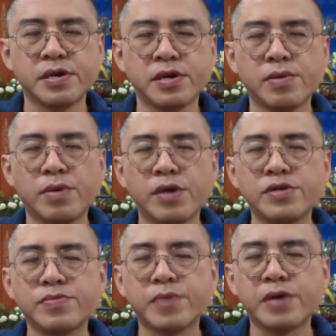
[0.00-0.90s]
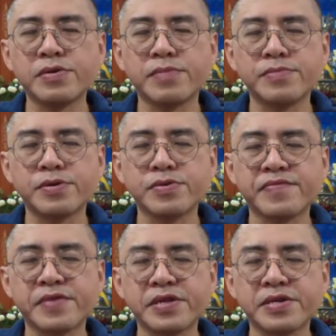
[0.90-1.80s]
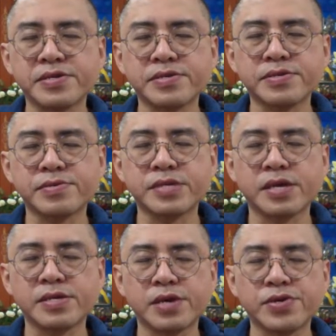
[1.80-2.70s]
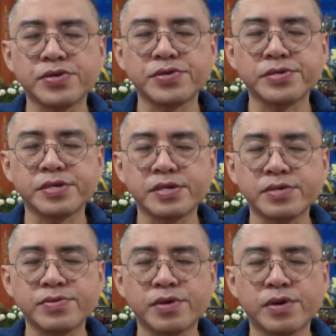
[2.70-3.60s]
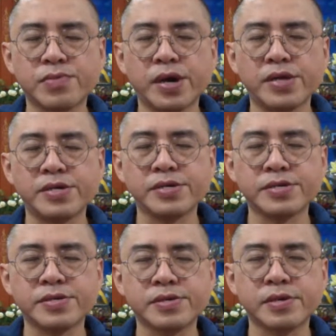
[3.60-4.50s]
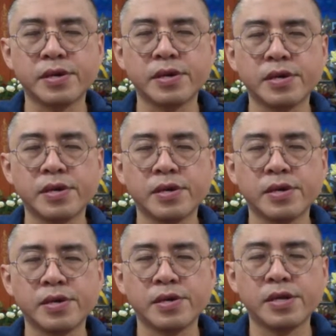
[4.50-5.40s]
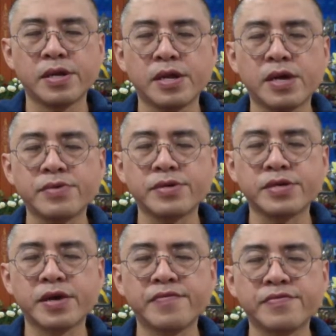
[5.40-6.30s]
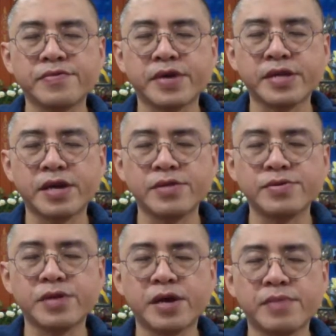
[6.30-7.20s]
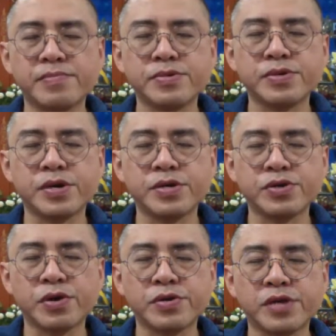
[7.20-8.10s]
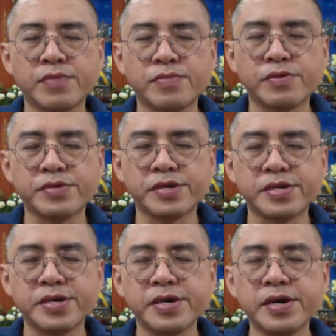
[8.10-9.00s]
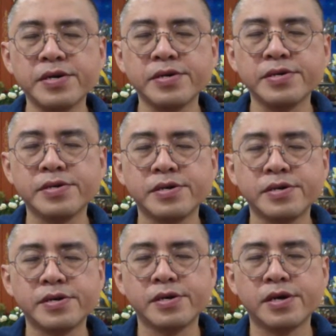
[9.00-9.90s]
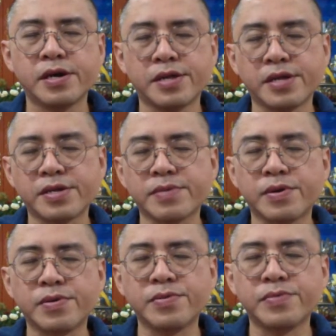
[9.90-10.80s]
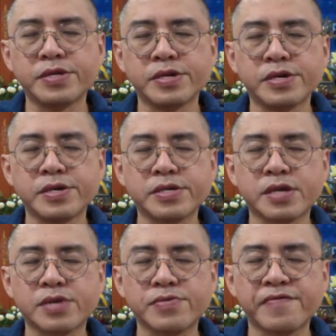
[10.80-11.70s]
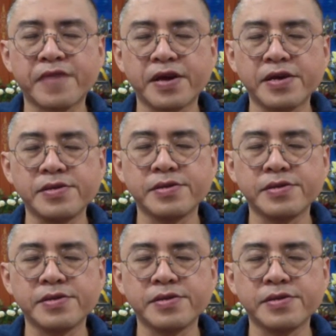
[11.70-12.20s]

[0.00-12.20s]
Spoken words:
why not welcome those feelings, those sensations into your awareness and allow yourself to attend to them, to enjoy them while they're here and let them go when they start to fade.